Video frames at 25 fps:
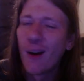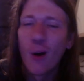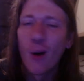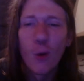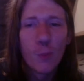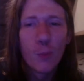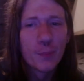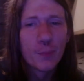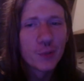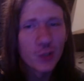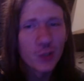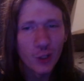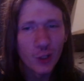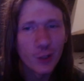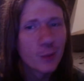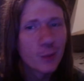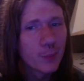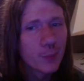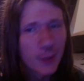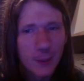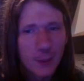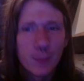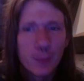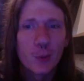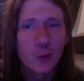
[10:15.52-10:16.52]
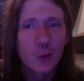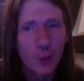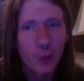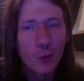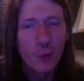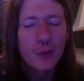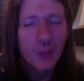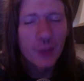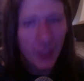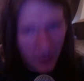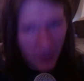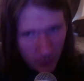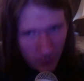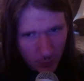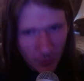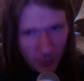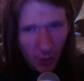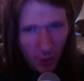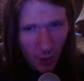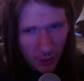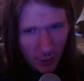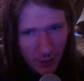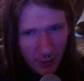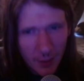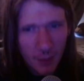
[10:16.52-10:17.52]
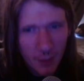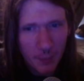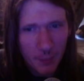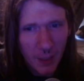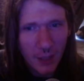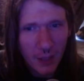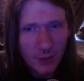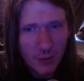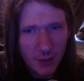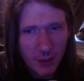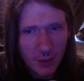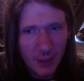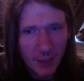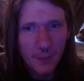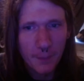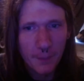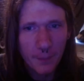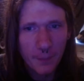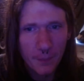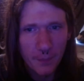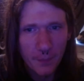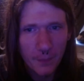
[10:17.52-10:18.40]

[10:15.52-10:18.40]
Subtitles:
certain people don't think I'm talking about them